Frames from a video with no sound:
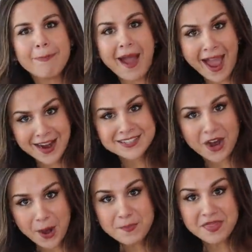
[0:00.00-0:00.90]
packed
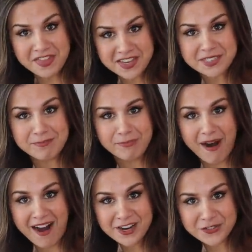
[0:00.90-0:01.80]
up this
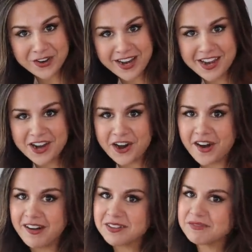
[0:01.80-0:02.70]
box right
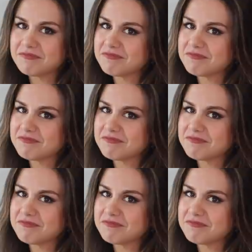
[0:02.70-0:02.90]
here.